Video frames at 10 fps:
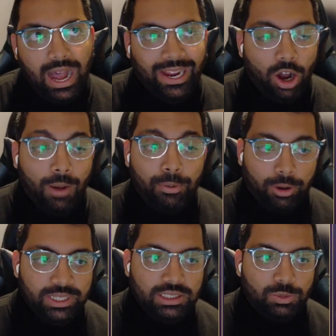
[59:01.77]
I can't
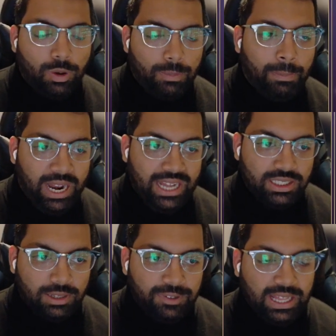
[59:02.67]
promise what my
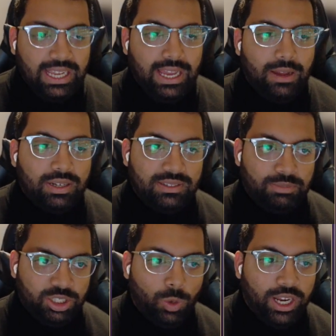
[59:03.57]
plans are for that yet, because I'm
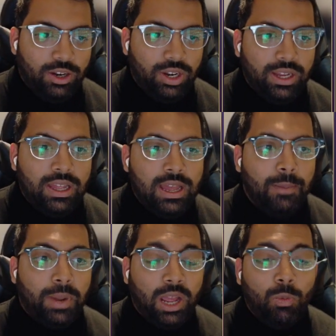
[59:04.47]
still working on it,
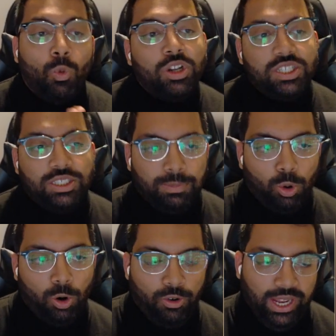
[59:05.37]
but I want to
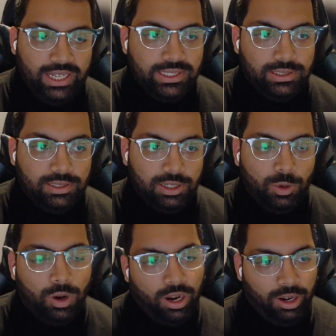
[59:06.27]
support creators
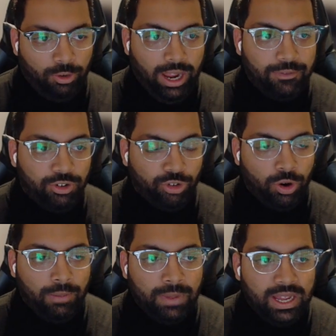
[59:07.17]
who are going to create for
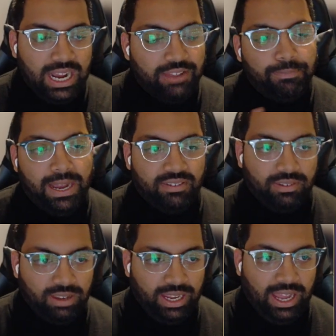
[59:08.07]
Draconim as best
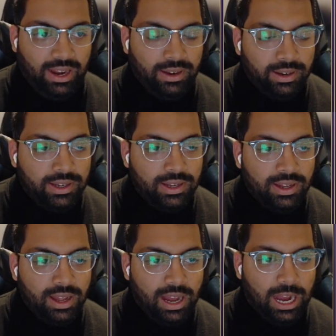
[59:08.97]
as I can.
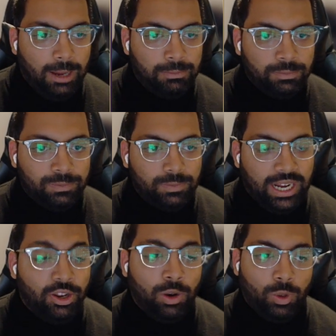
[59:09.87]

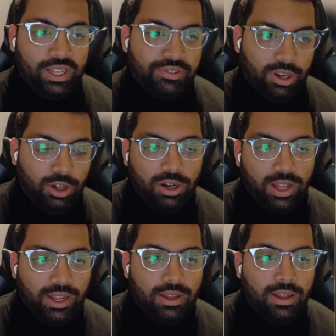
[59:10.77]
I don't know what that's going to look
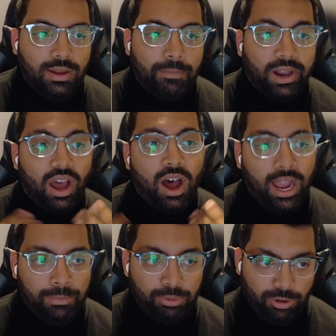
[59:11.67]
like, but
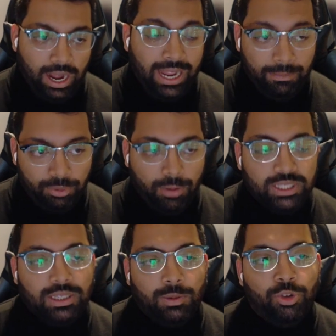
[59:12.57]
I can
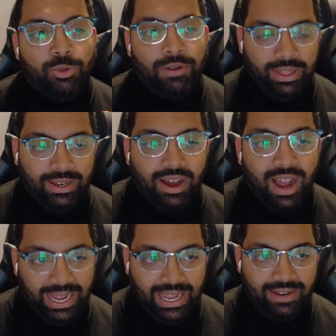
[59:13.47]
promise I will do everything that
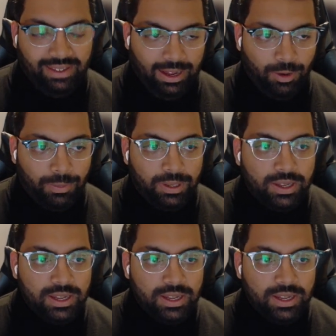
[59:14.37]
I can to help.